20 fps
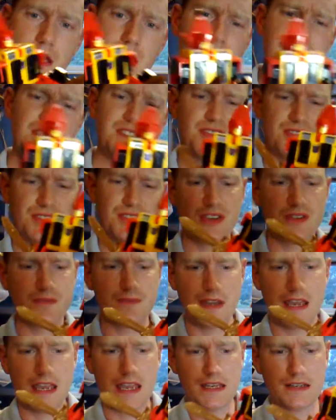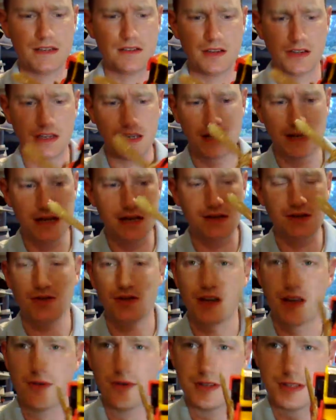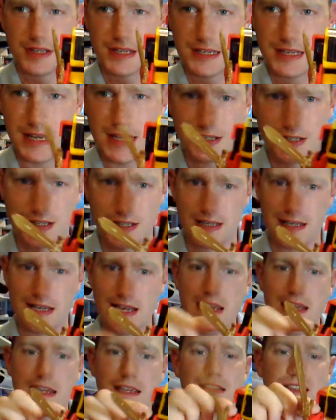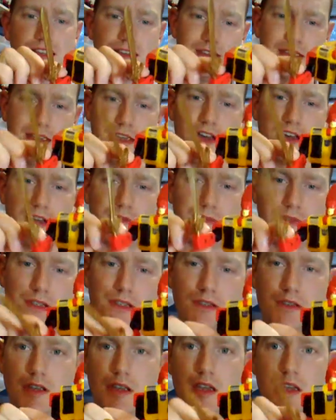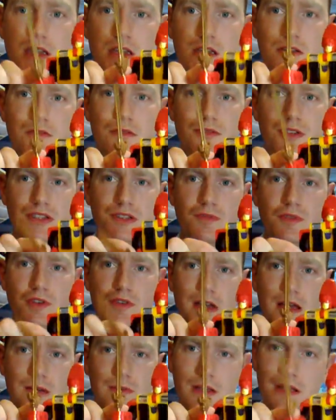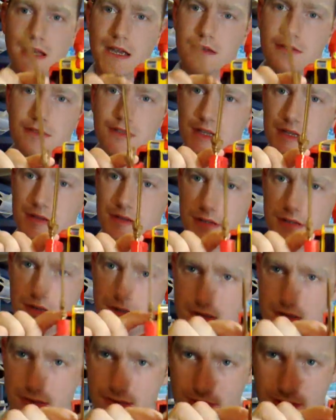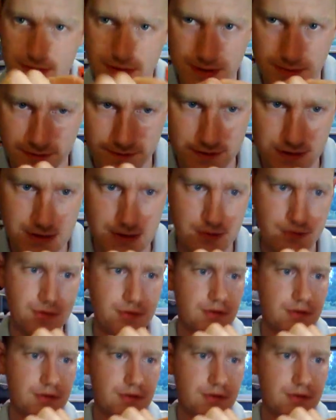He's not too bad. Look, again, he hasn't got no articulation in the legs and the arms. We'll just move up like that so he can swipe some of his